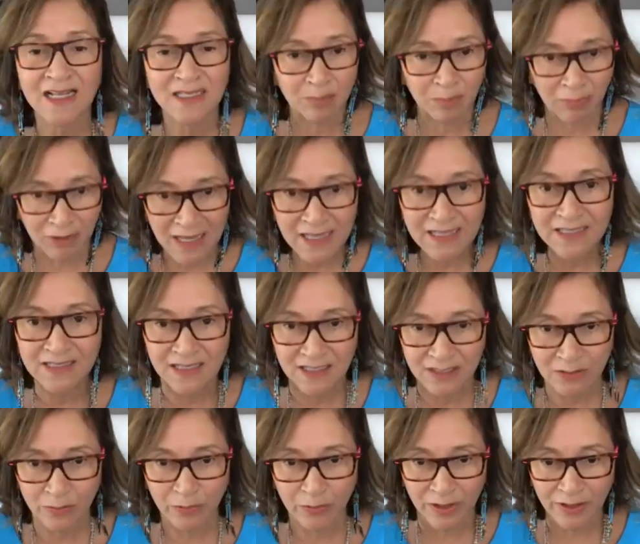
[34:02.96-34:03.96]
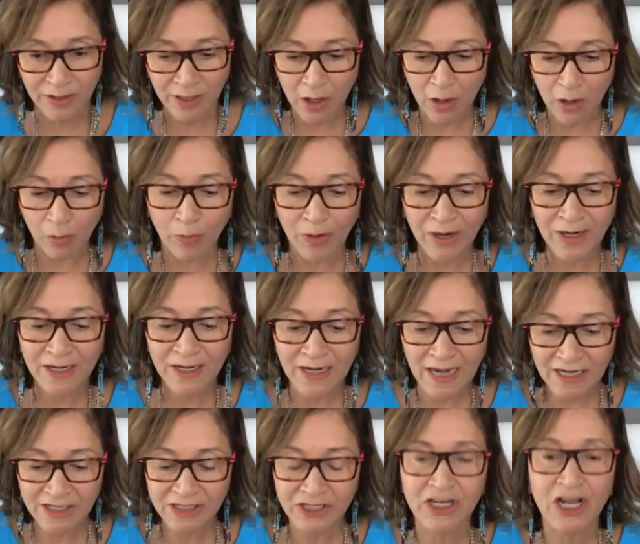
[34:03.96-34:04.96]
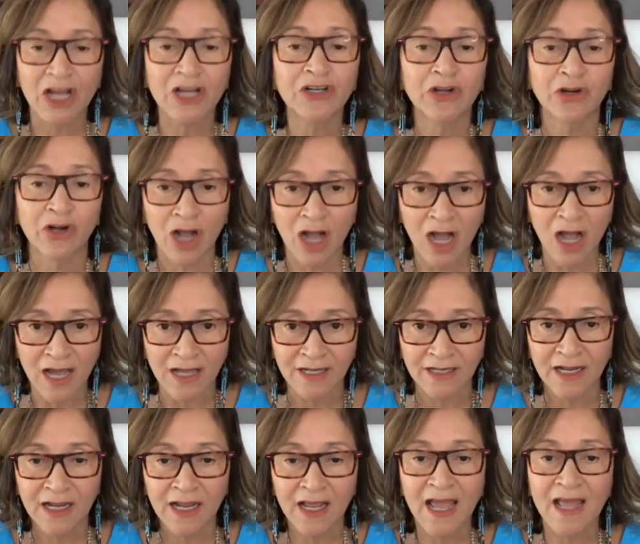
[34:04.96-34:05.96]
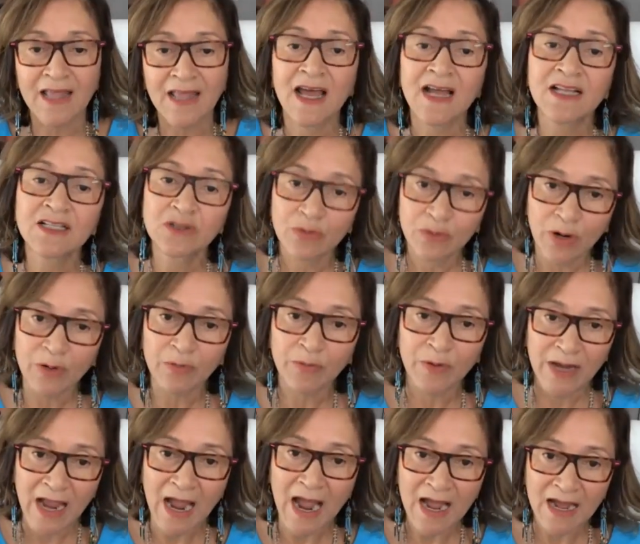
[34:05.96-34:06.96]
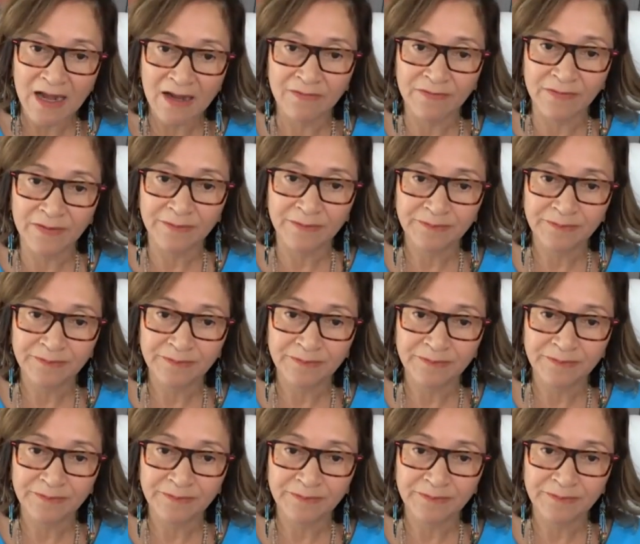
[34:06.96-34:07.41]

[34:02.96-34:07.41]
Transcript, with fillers: blessed us with, one nation under God. And that's what we have.